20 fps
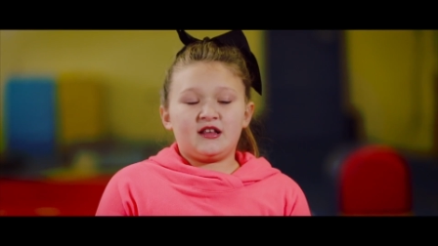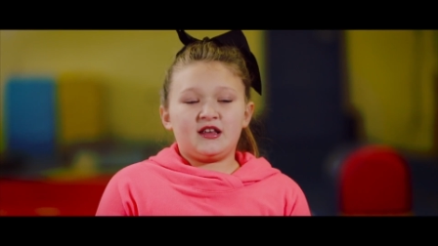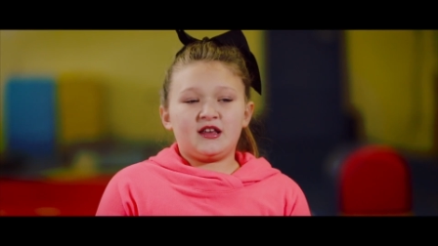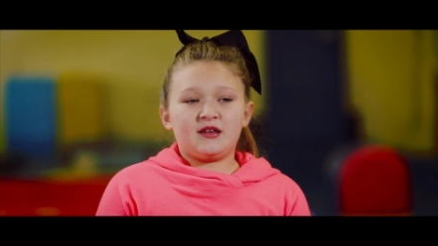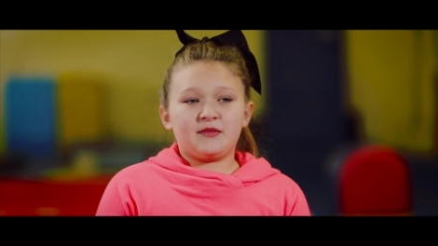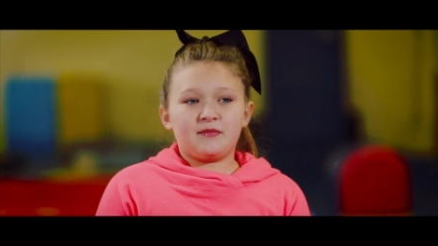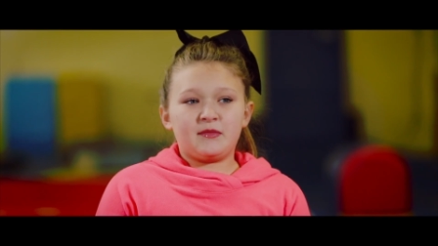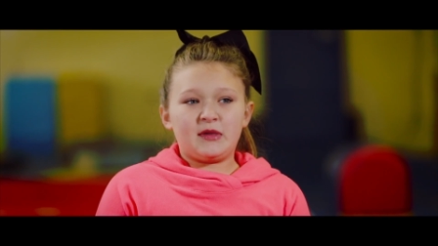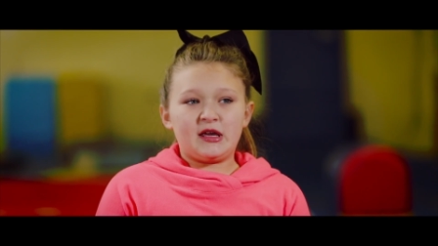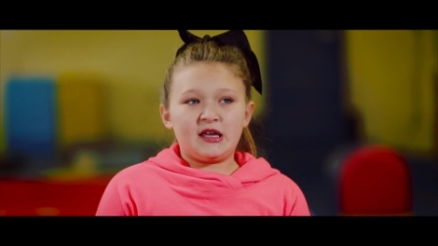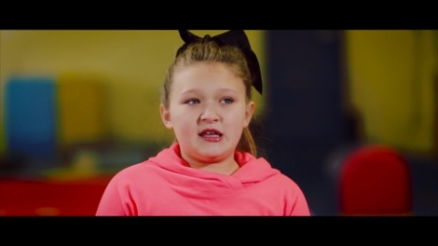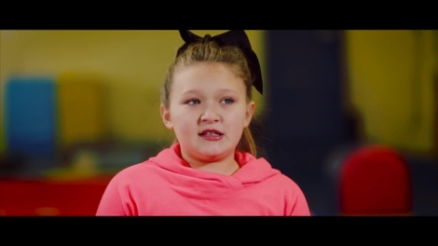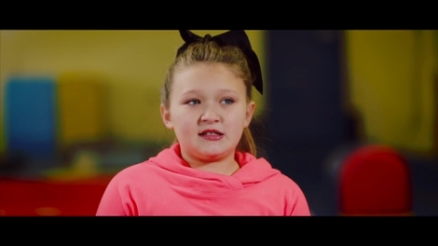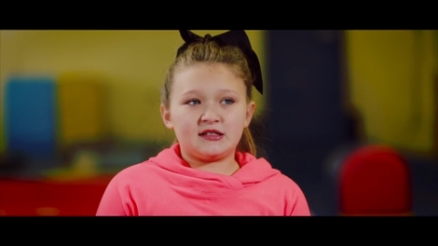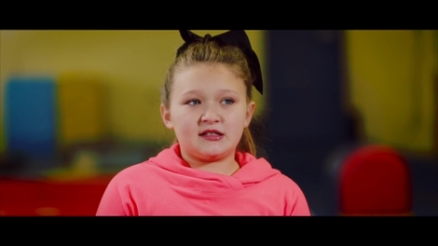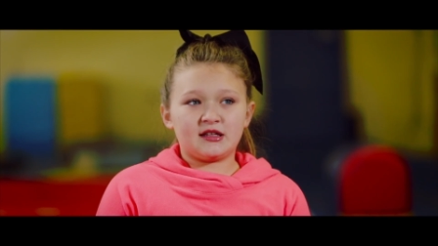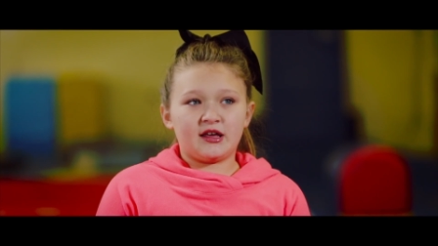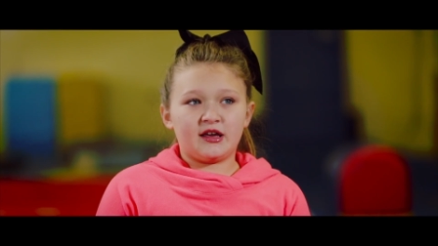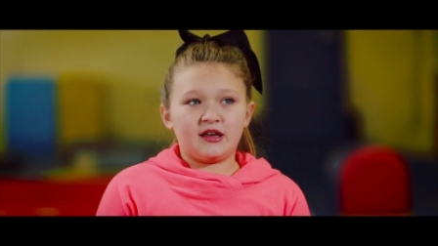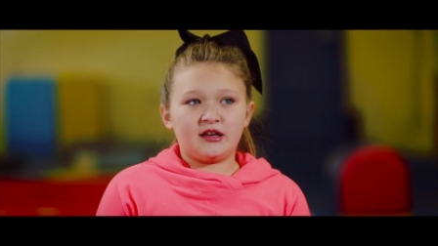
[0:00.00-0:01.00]
It
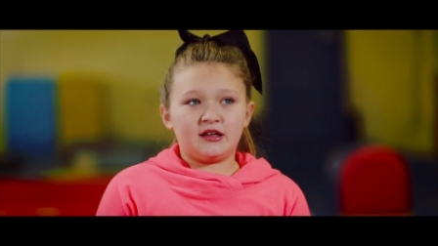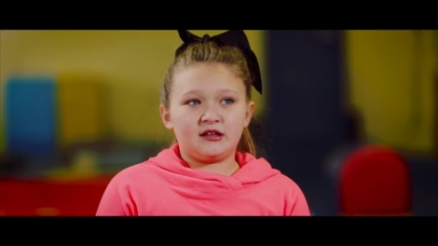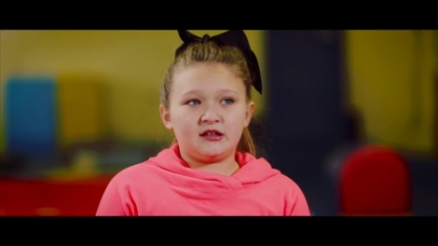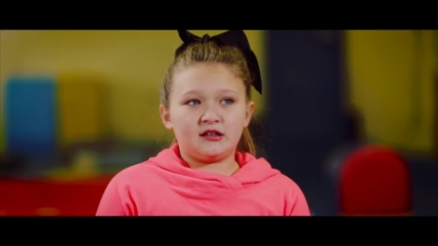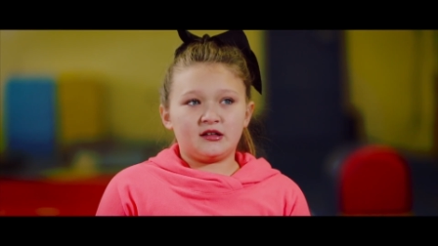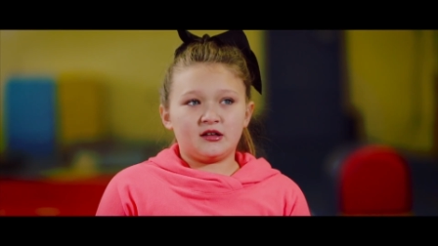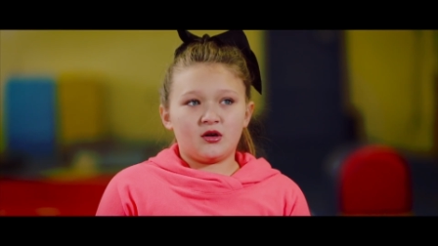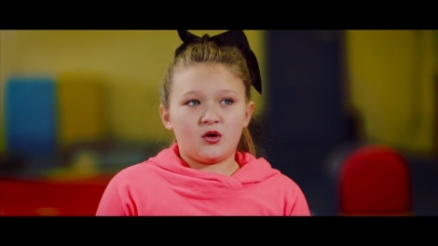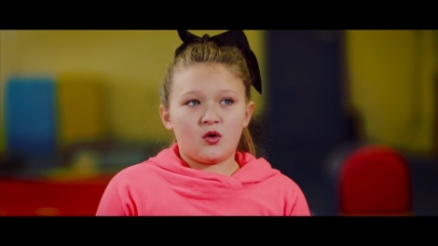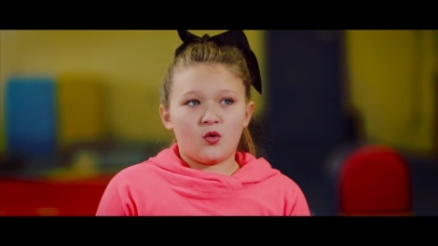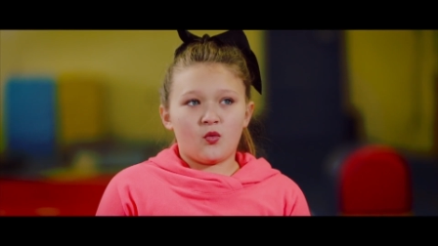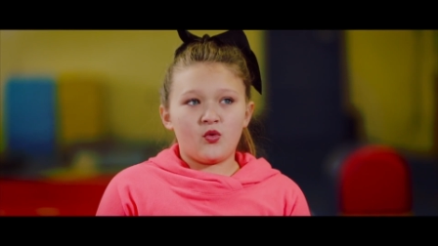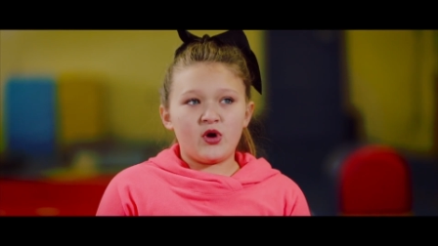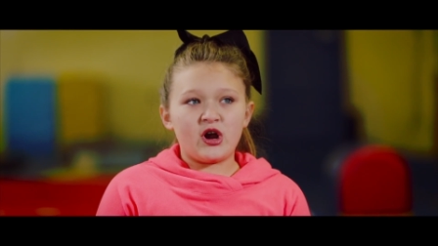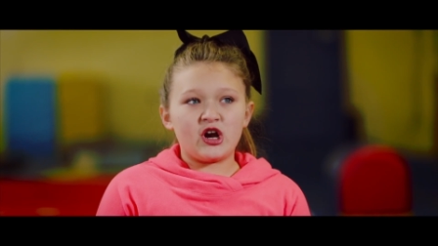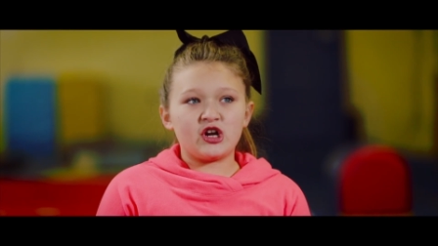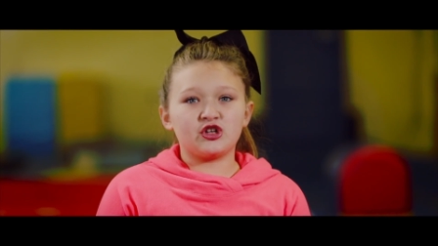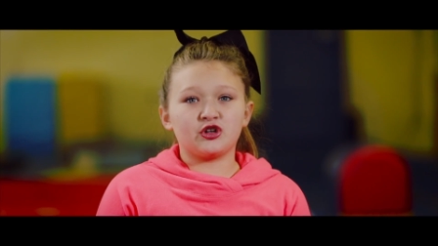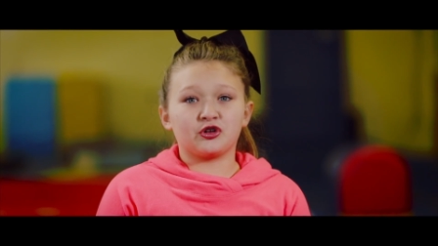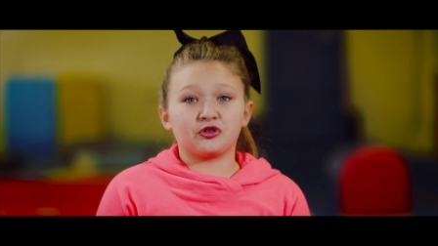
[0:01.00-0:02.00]
means like
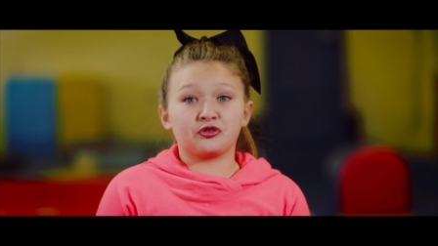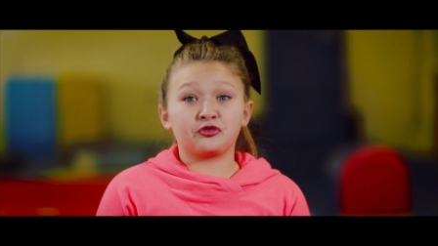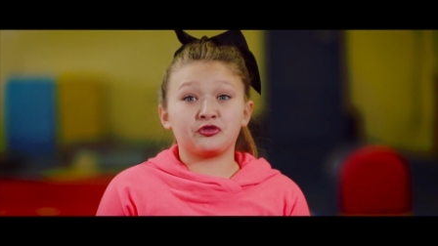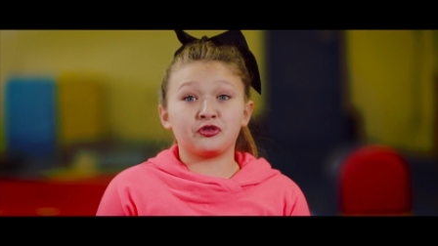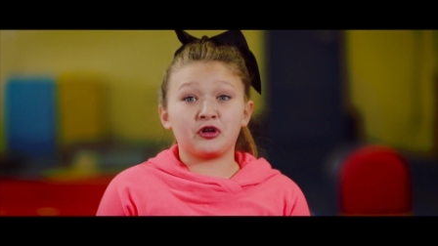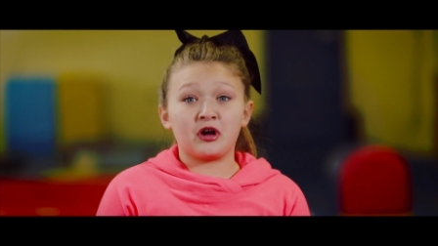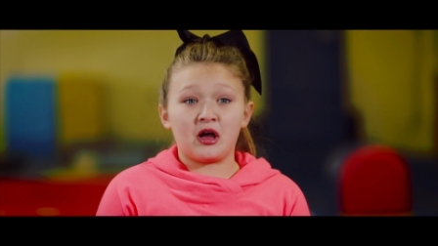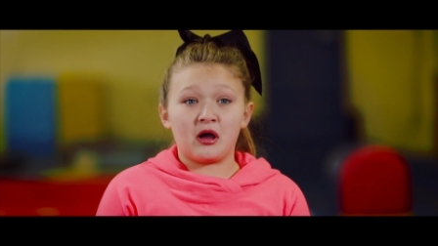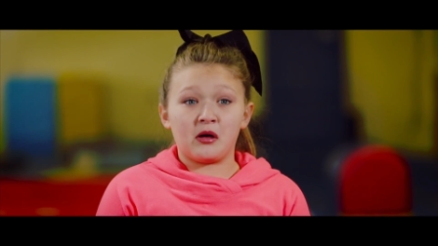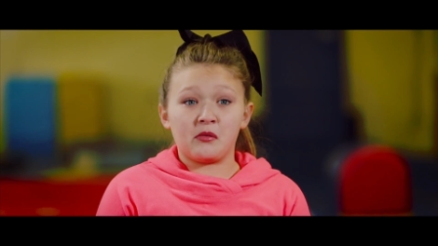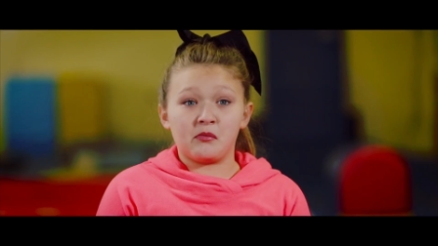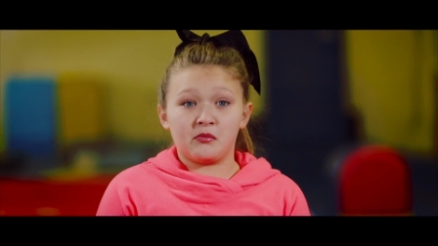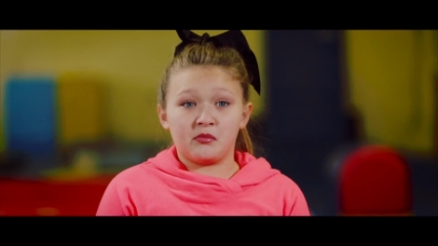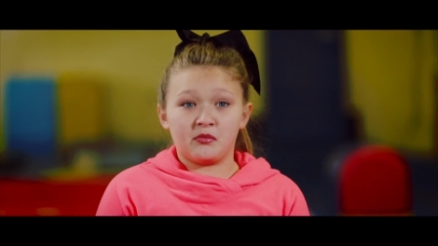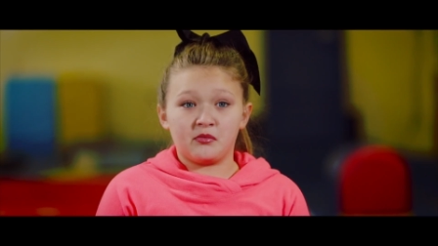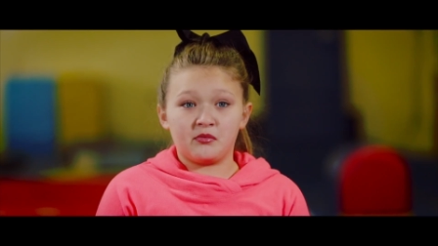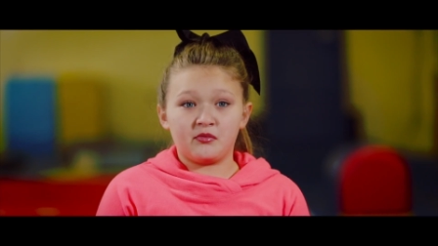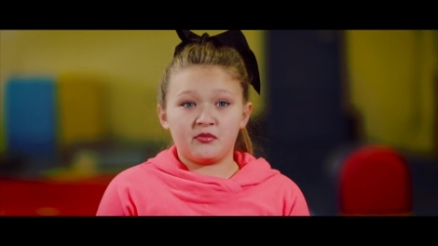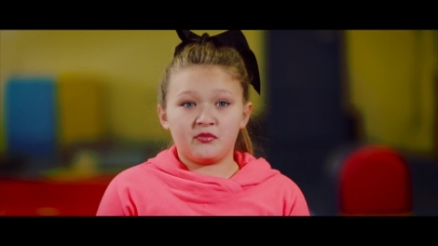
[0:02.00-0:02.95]
where you're from